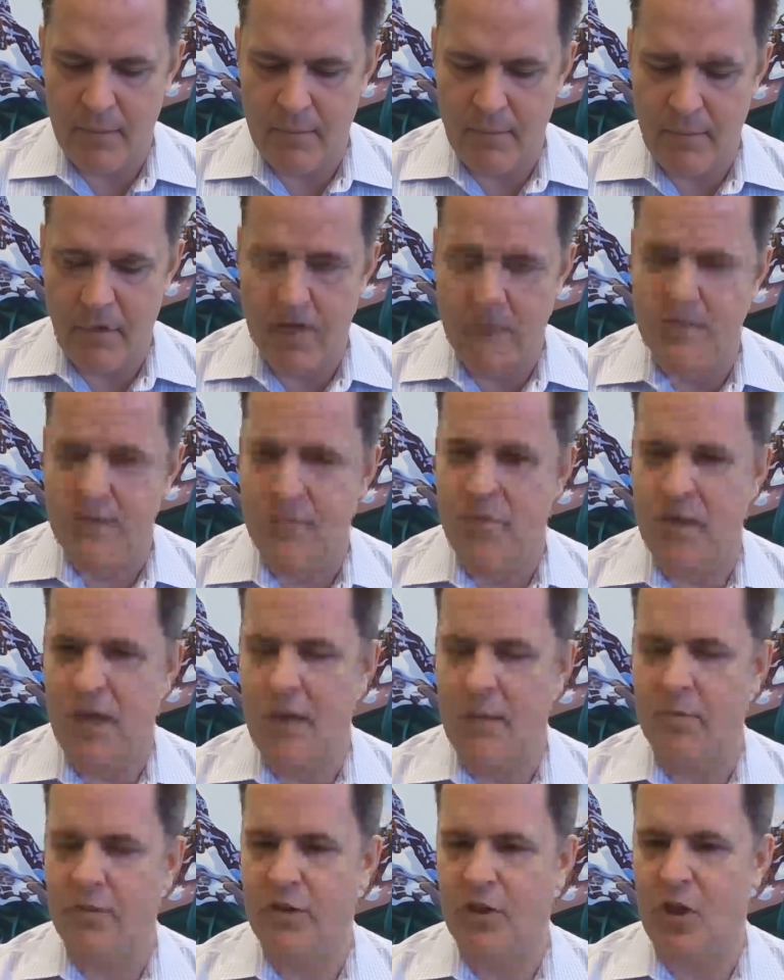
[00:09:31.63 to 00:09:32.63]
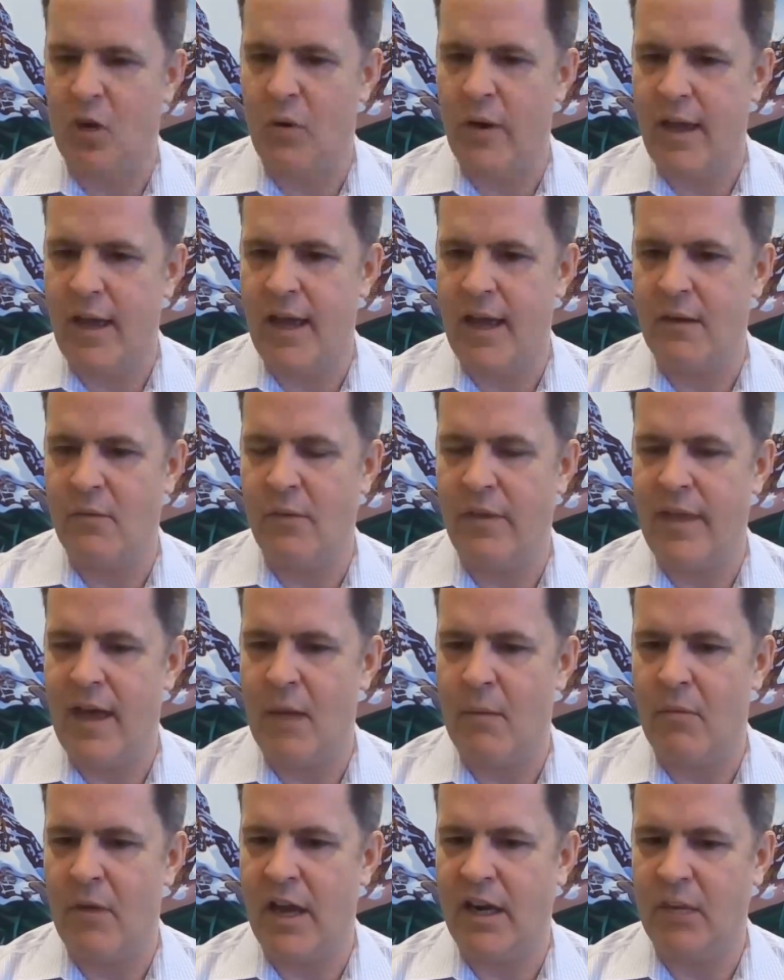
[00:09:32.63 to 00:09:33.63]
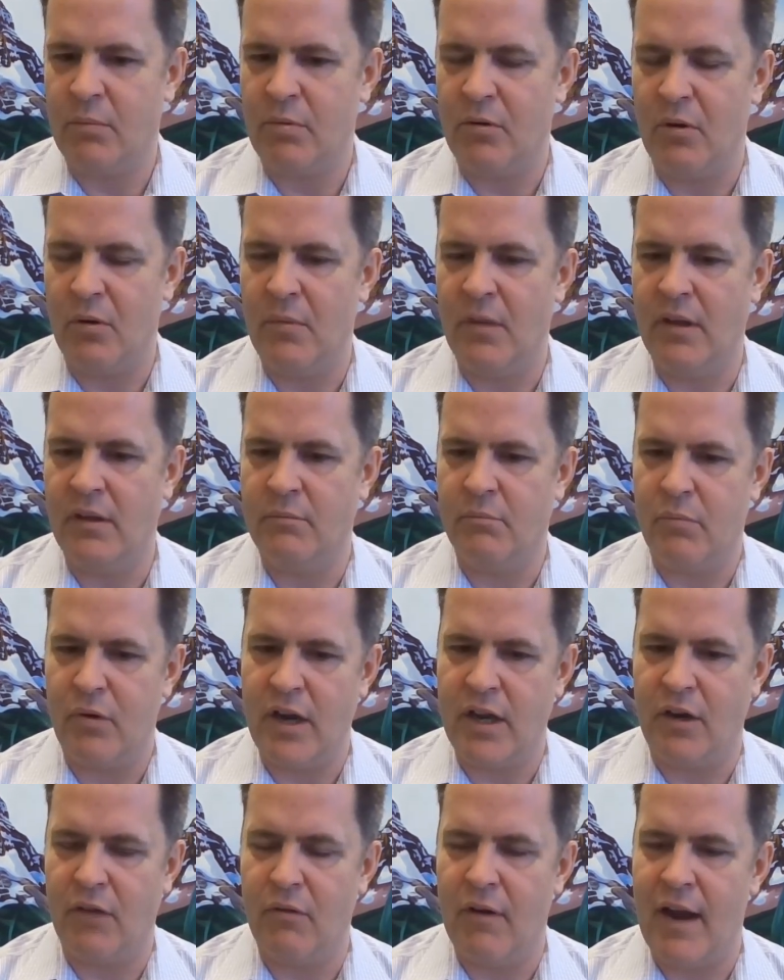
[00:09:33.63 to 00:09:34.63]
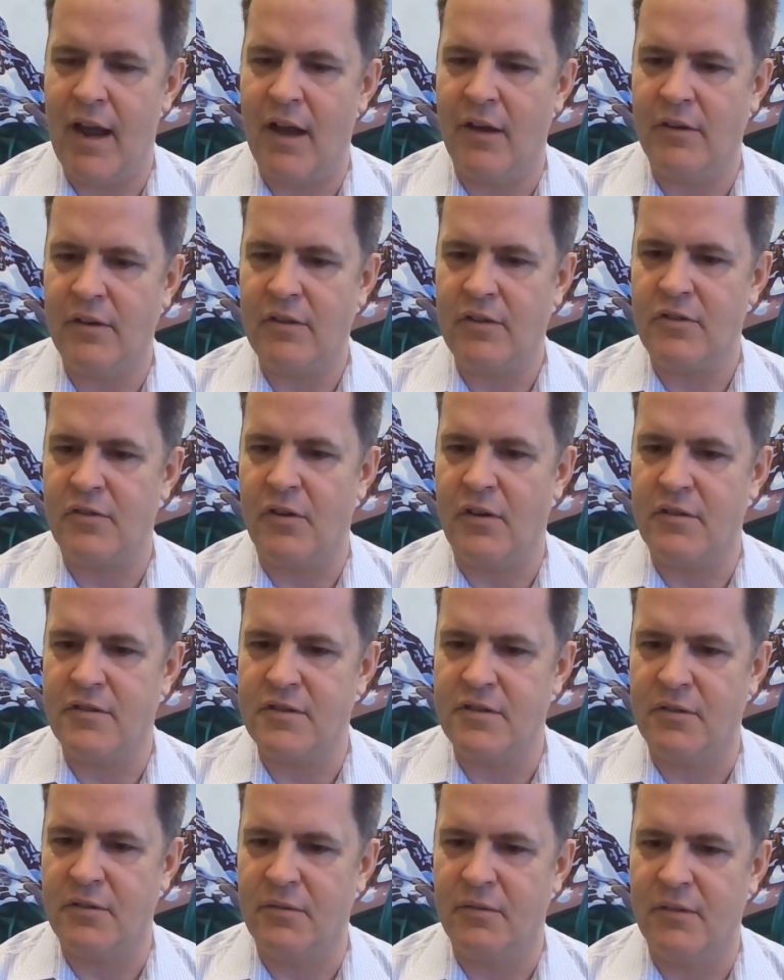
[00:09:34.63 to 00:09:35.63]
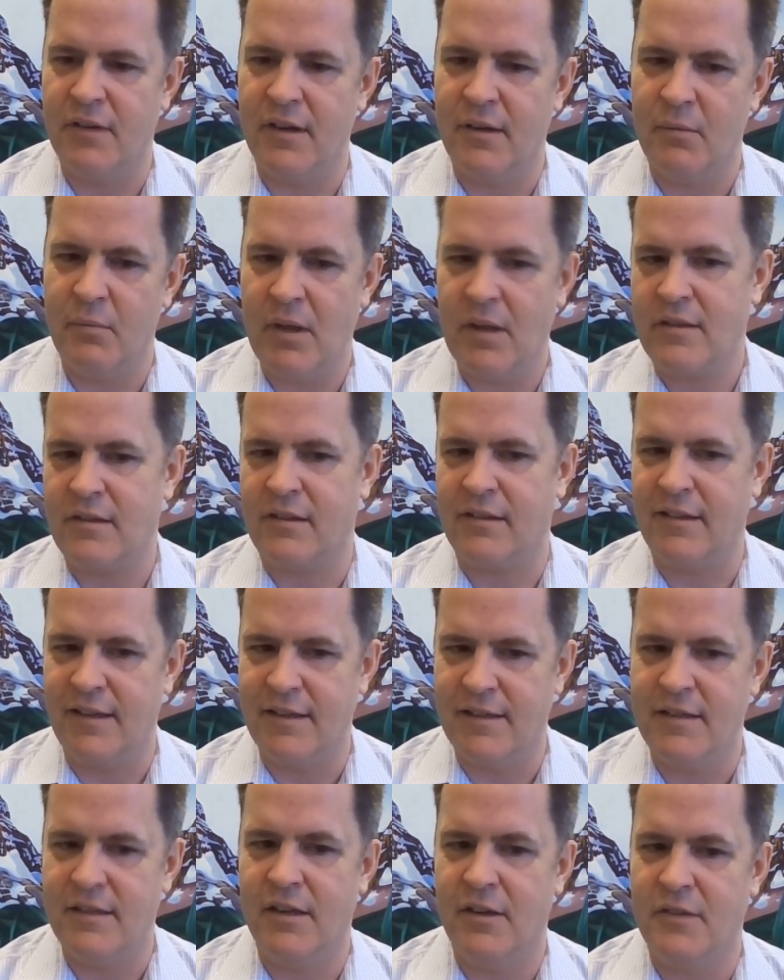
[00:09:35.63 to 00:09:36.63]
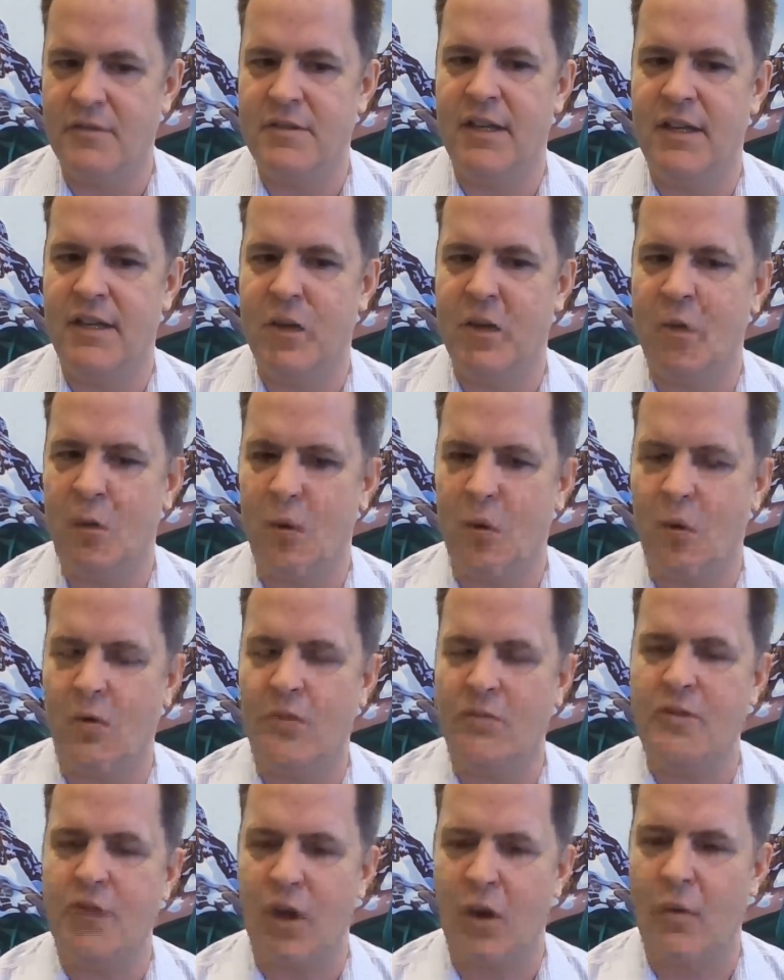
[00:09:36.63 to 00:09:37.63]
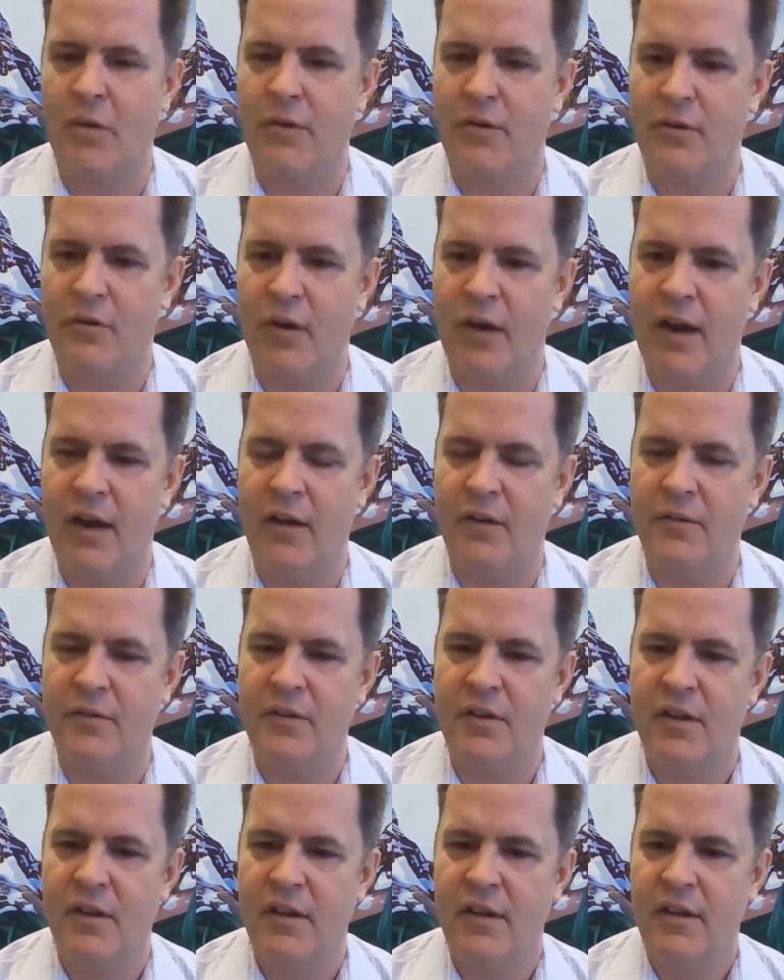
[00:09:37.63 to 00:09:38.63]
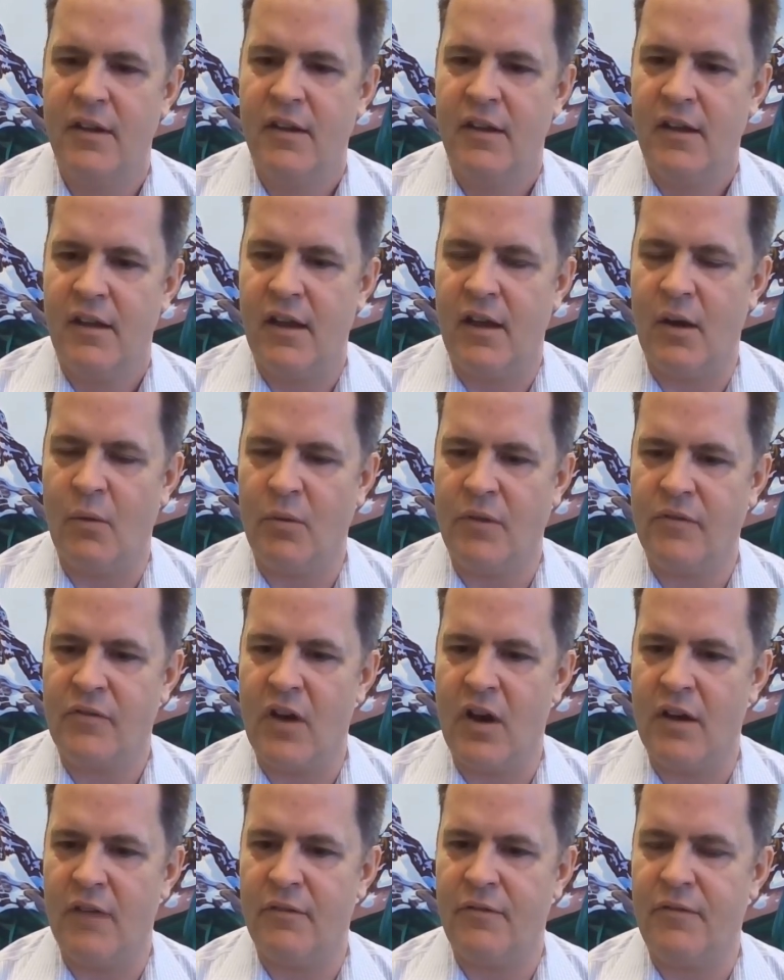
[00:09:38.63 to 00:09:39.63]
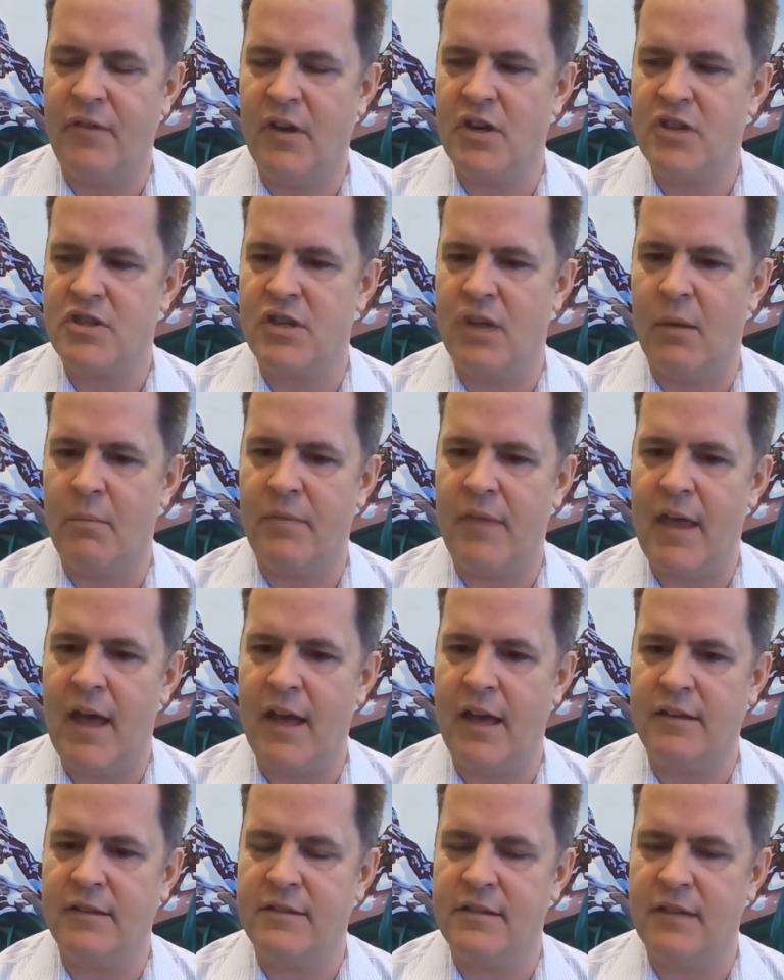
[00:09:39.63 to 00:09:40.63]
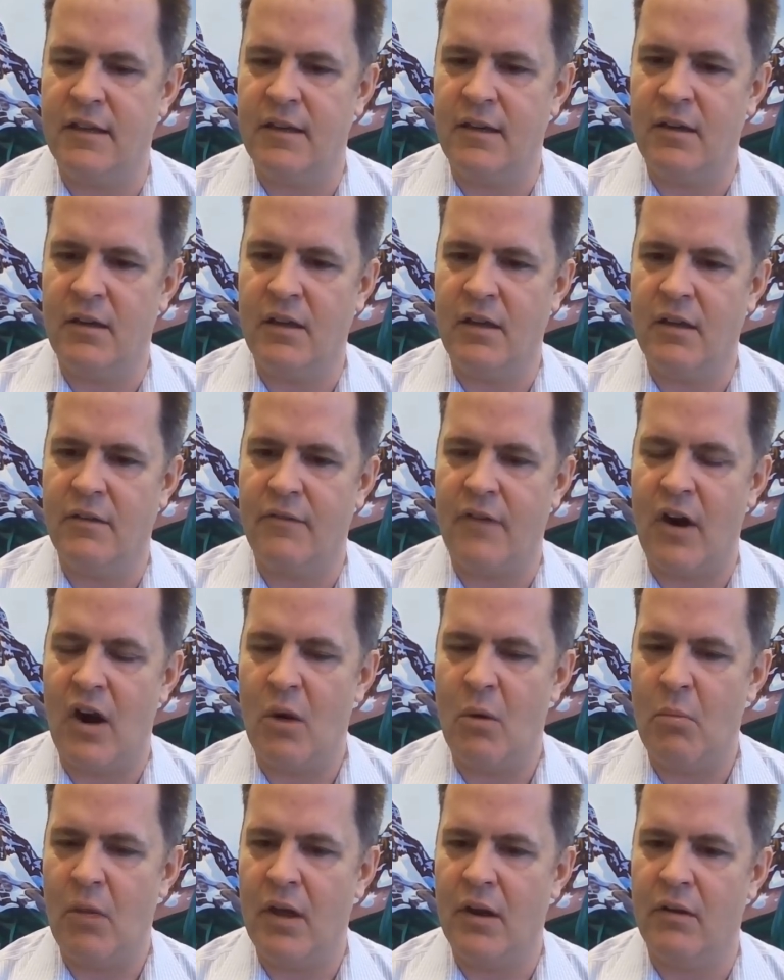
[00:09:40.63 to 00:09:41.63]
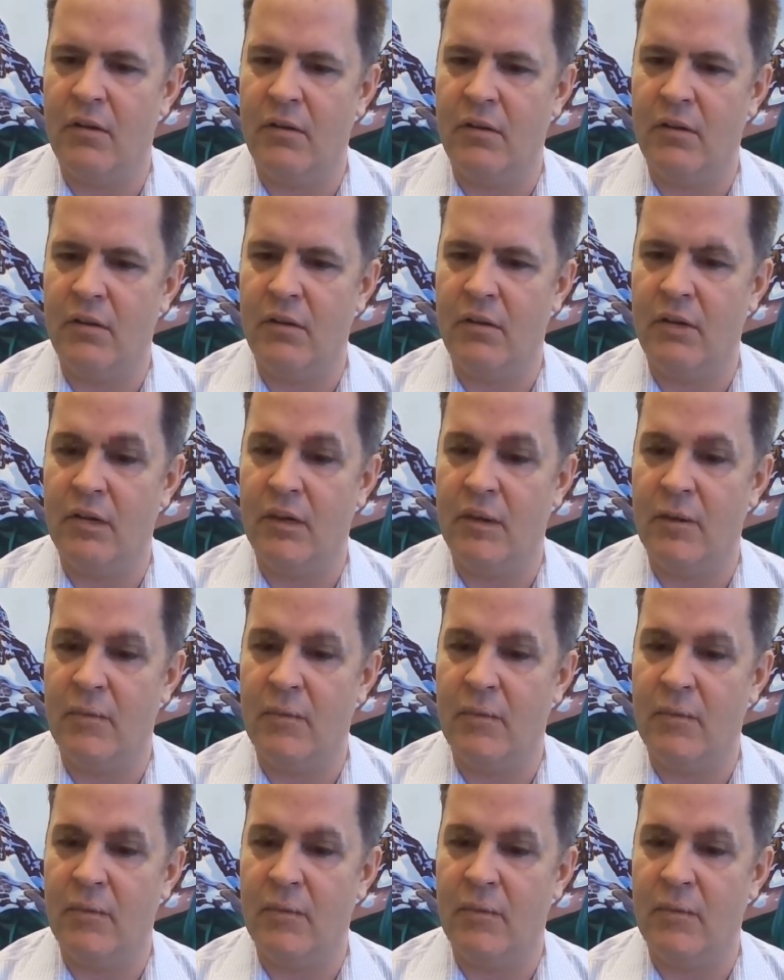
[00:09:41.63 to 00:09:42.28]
But to be able to go ahead with that mining permit, break ground, and start to basically dig a hole to go underground, we've got to finish up that environmental